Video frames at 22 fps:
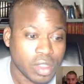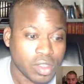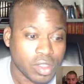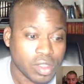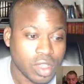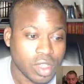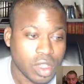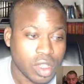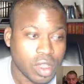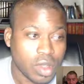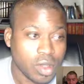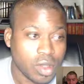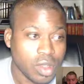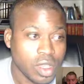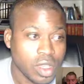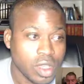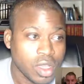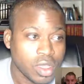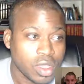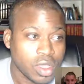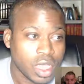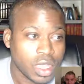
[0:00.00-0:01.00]
So
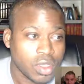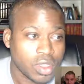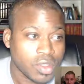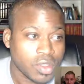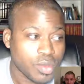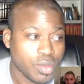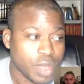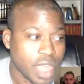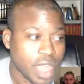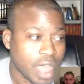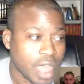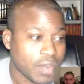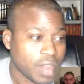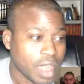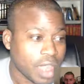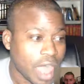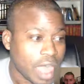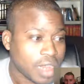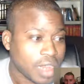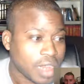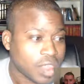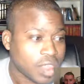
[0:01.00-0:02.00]
stay tuned. We have a lot
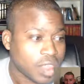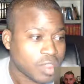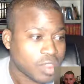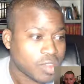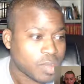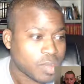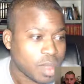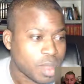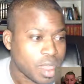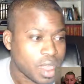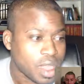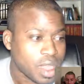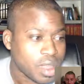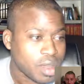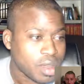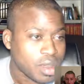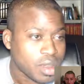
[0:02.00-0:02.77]
of things planned.